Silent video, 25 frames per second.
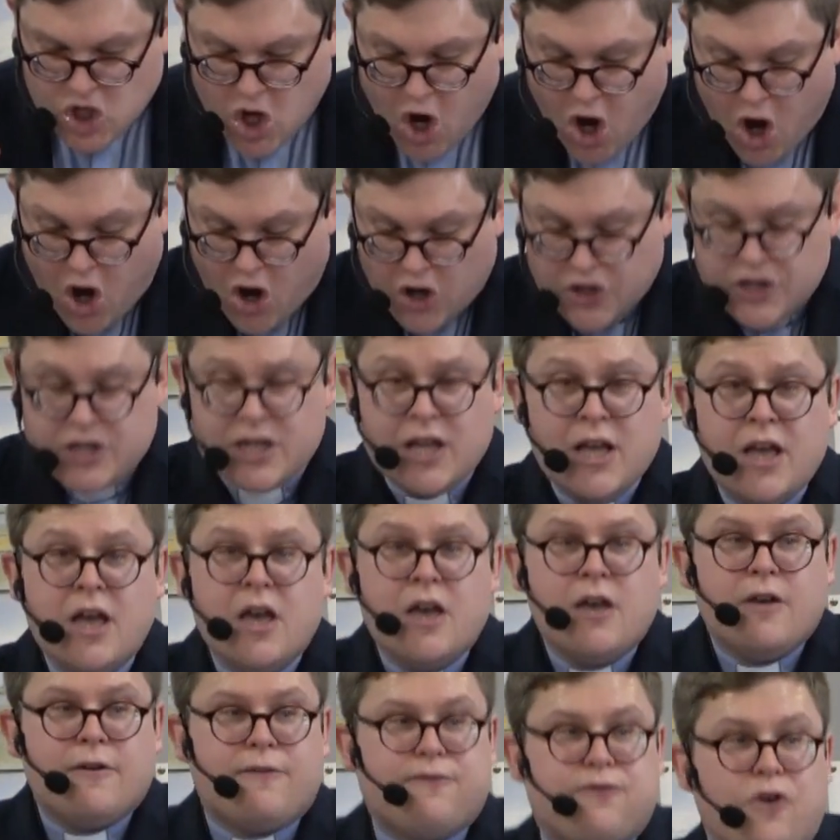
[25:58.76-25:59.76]
God
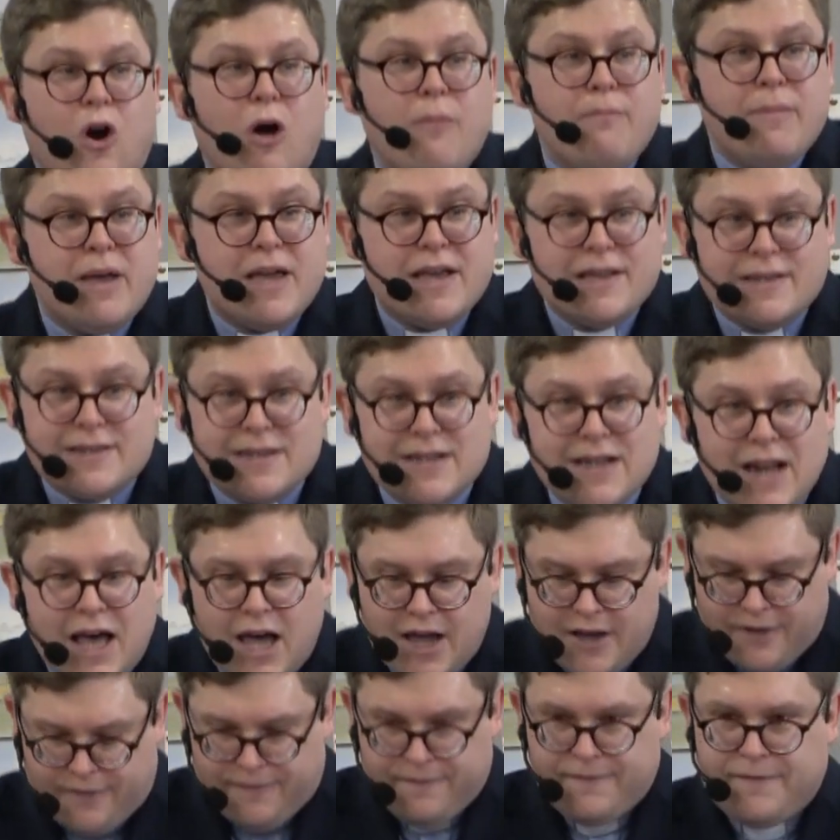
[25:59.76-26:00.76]
from his
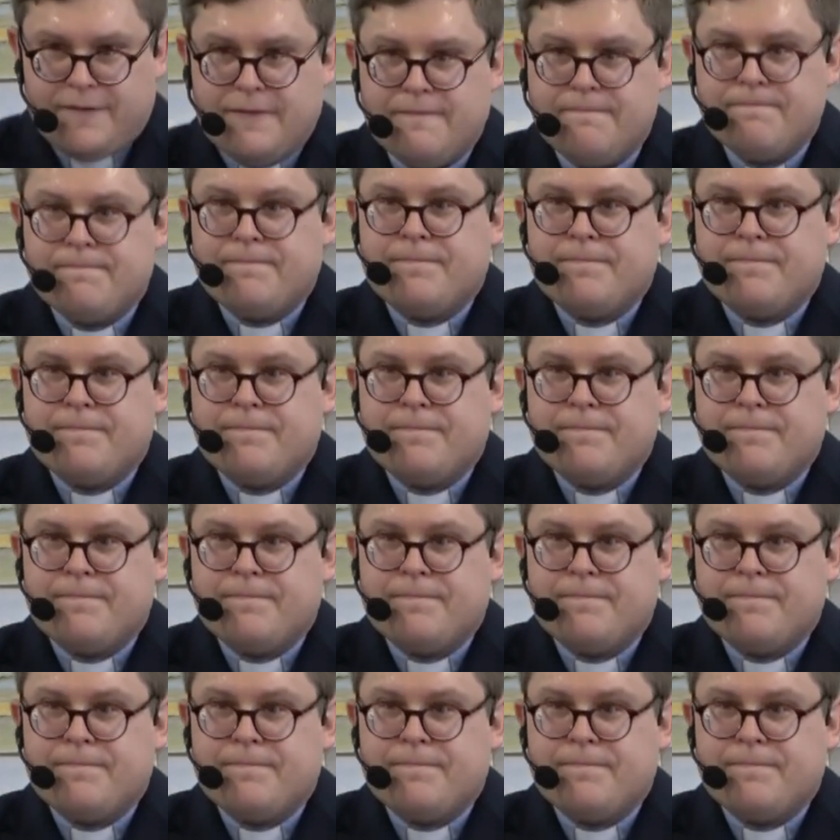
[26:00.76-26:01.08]
life.